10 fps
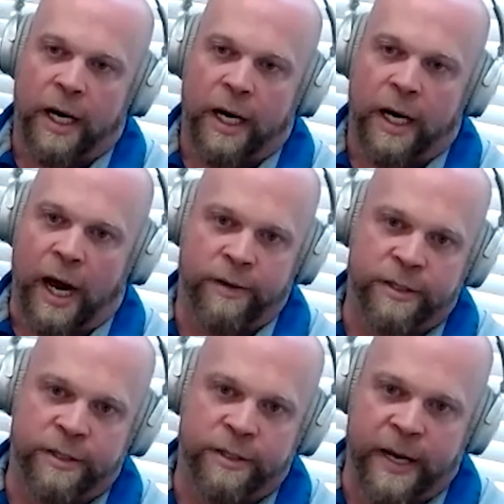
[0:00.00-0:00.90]
I was just
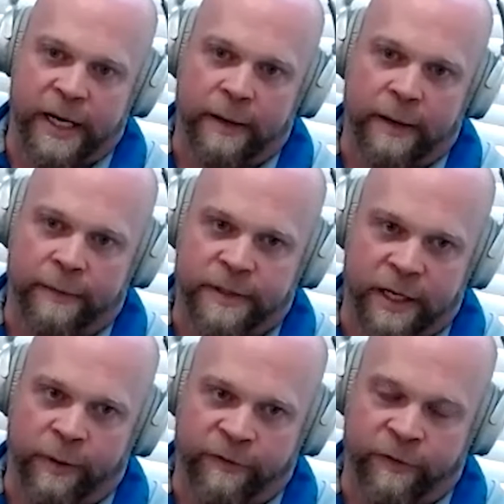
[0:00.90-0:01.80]
making it up because I didn't want to
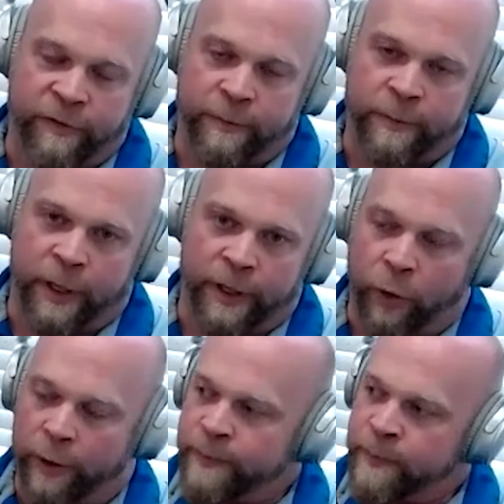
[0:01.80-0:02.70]
play football anymore.
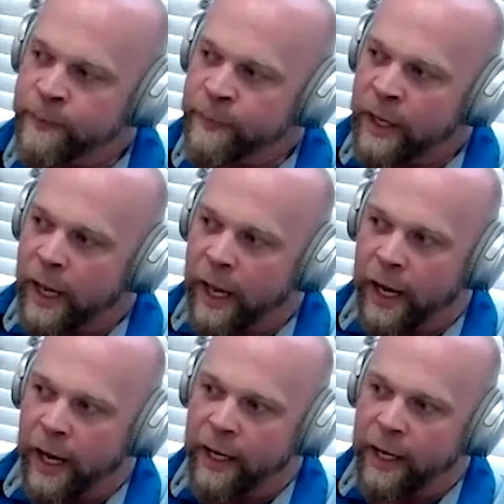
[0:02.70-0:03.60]

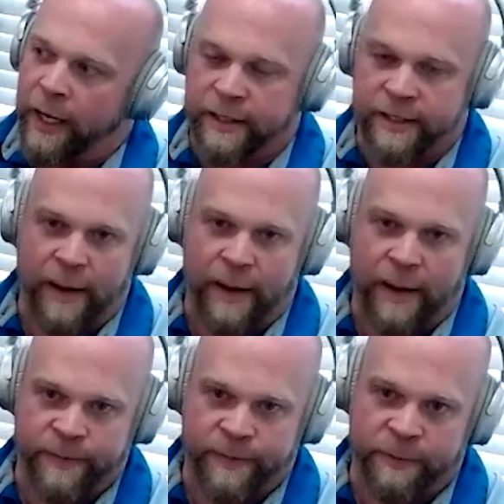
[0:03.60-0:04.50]
And at the time, I was
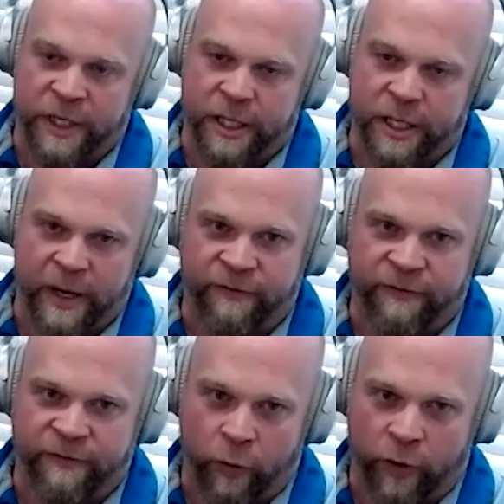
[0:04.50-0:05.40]
bench pressing about
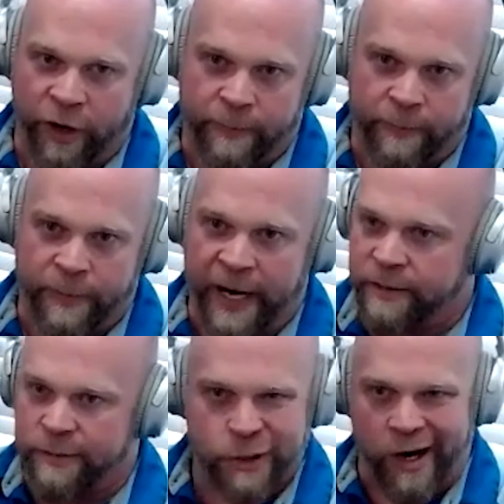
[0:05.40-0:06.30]
four hundred pounds. I was
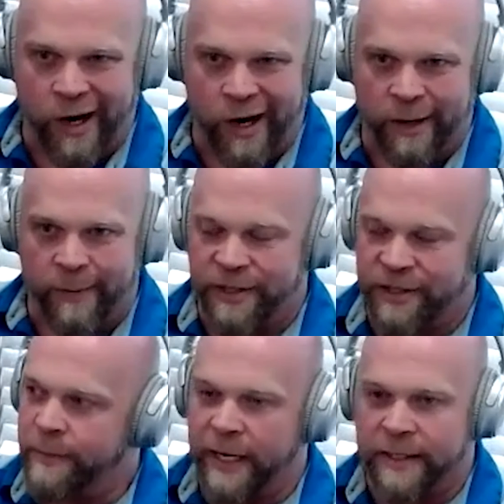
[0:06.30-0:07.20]
squatting about six hundred
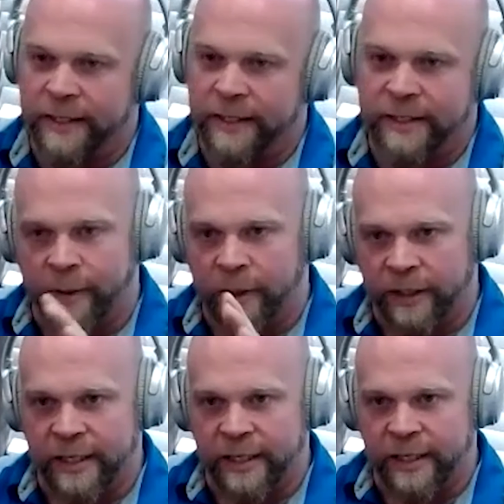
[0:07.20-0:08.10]
pounds. I remember looking
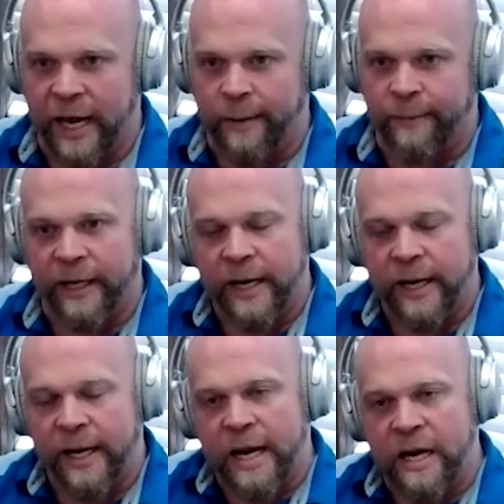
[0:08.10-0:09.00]
at the guy and being like,
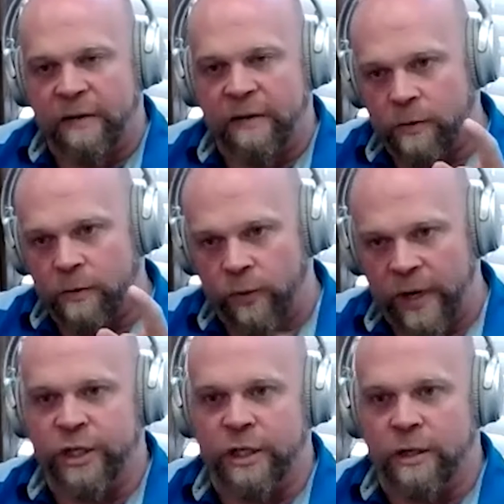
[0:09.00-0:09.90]
if I could reach
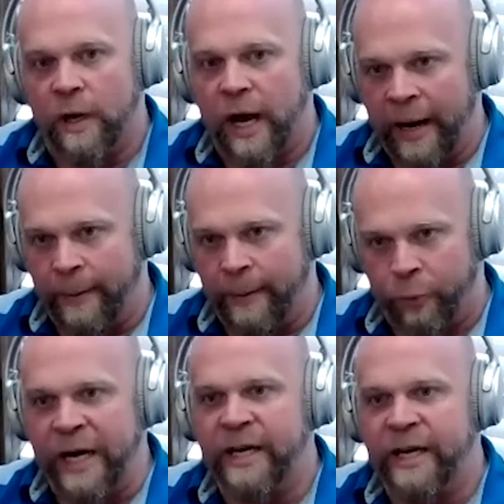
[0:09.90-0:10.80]
you, I'd
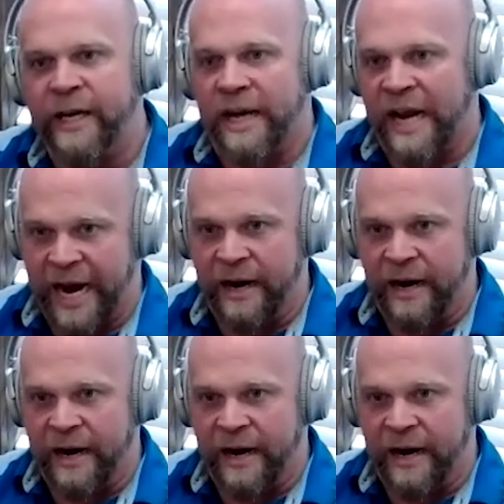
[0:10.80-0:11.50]
break you in half.